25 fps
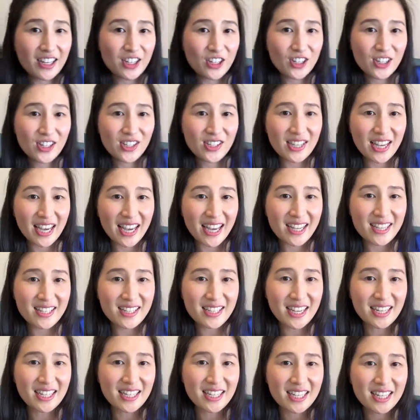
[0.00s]
And just
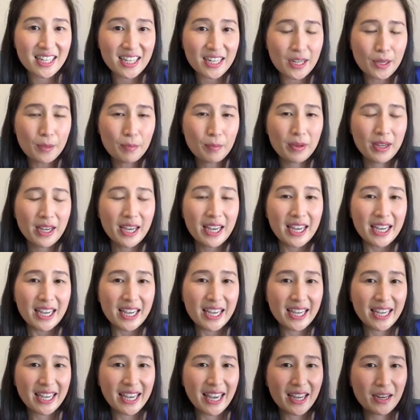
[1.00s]
as a tip,
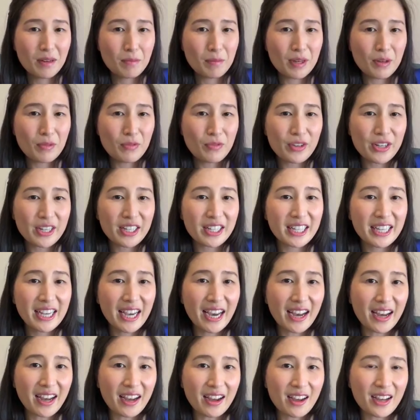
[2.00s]
it can be really
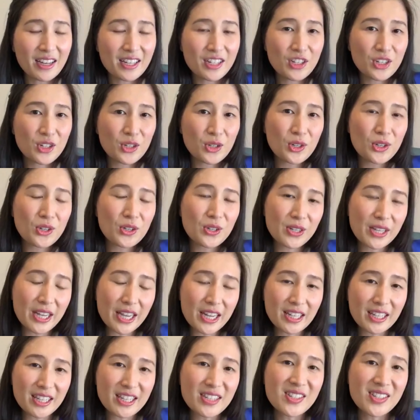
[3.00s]
hard to
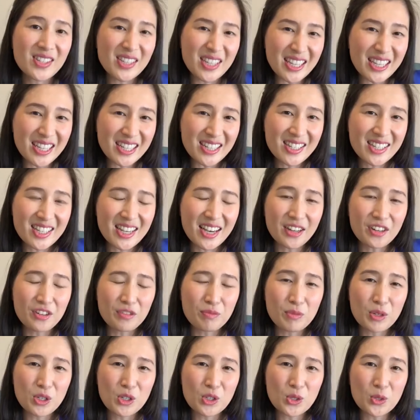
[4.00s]
get the seeds out
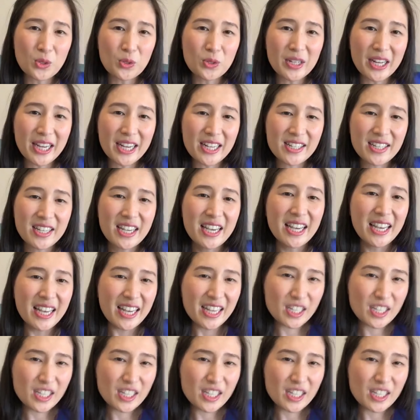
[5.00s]
of medjool dates,